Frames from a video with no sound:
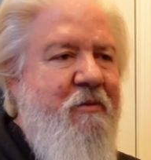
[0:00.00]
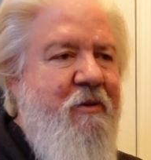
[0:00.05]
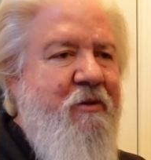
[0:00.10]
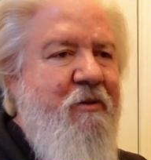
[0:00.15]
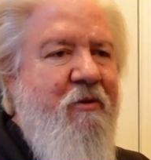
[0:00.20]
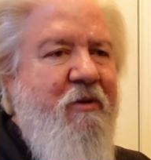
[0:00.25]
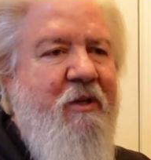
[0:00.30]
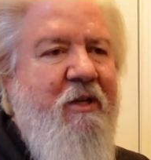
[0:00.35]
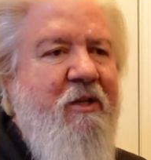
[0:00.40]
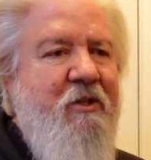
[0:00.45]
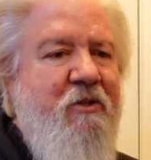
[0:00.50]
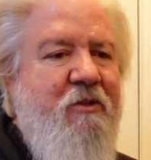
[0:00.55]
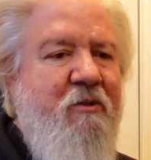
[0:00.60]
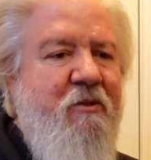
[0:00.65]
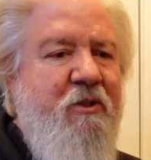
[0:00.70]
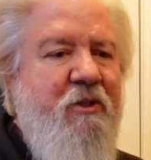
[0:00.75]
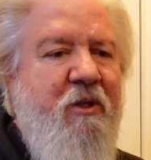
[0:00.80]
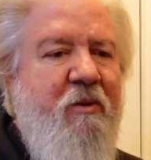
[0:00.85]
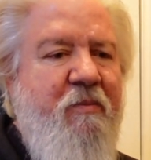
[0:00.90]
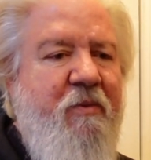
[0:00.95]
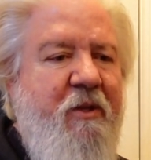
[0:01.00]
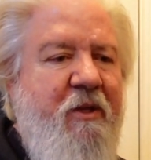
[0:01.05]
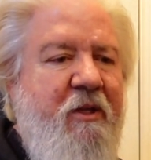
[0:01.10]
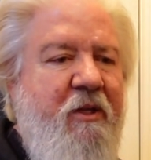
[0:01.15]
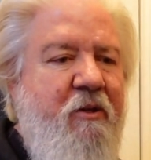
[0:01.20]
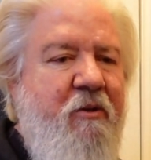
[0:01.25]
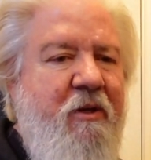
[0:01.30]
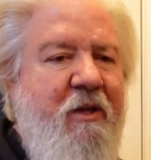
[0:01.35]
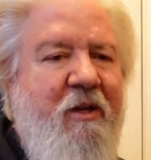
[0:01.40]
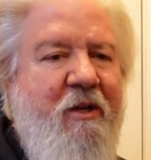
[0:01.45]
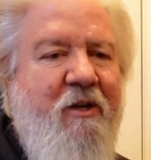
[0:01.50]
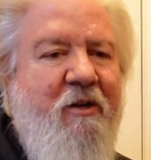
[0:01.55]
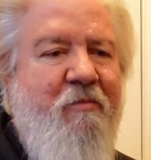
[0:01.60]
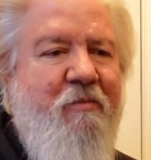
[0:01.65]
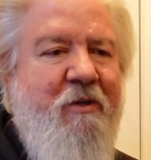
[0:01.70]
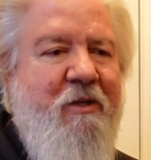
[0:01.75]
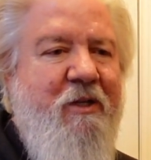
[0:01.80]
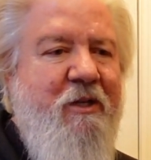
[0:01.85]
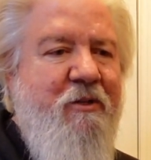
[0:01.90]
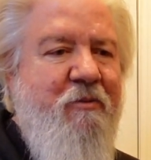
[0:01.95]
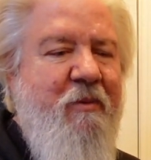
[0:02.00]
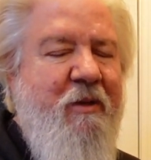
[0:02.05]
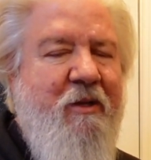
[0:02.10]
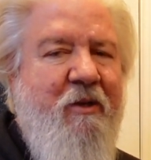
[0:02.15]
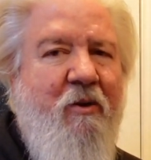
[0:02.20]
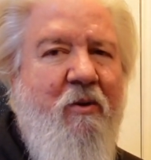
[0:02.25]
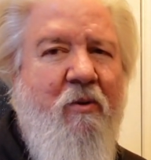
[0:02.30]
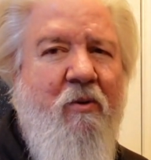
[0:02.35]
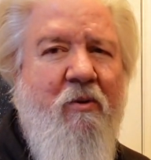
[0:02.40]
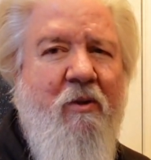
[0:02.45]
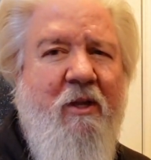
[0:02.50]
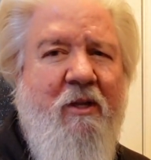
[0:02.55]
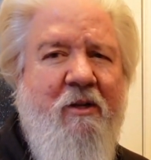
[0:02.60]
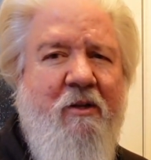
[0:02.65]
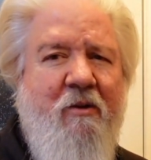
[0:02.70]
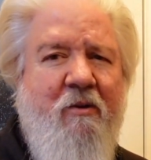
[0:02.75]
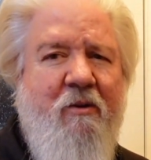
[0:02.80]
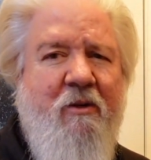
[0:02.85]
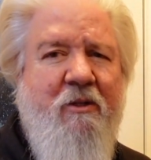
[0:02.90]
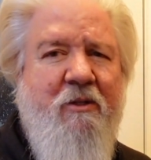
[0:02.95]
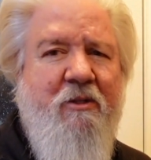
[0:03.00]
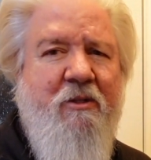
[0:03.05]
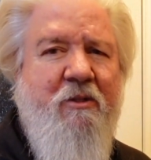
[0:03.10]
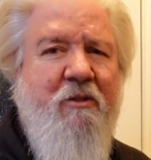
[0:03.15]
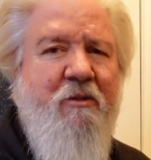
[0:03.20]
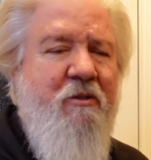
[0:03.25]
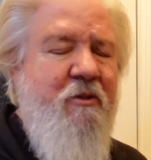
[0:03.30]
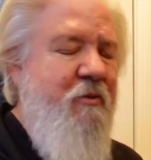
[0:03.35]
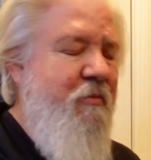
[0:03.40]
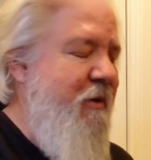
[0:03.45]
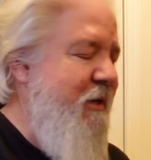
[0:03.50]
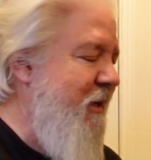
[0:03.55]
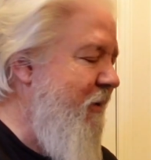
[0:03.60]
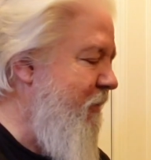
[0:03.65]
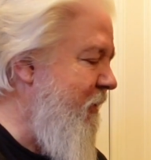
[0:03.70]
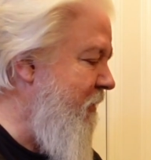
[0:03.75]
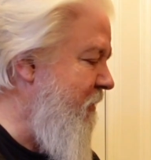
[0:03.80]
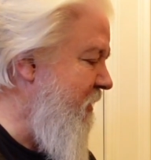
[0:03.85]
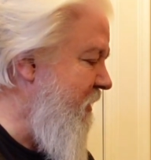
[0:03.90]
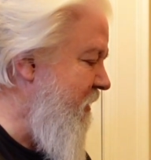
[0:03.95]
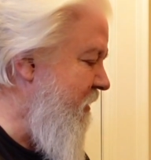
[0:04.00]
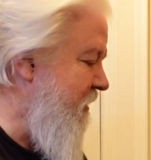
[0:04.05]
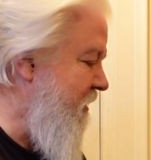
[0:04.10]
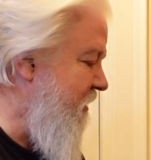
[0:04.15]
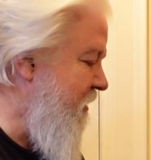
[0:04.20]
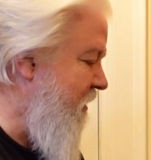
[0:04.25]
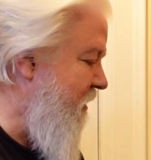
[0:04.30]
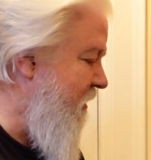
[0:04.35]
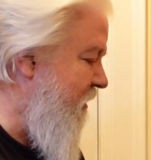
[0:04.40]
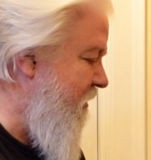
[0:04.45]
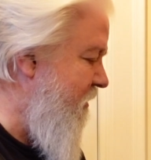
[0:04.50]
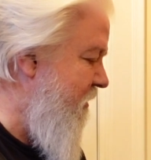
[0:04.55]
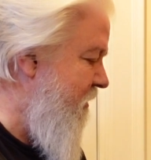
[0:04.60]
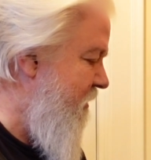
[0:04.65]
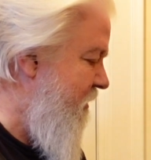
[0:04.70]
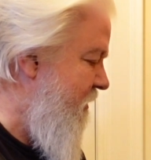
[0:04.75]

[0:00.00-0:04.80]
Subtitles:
in your kitchen or something, you'd hear it, but it doesn't make a whole lot of noise. You may not be able to hear it at all.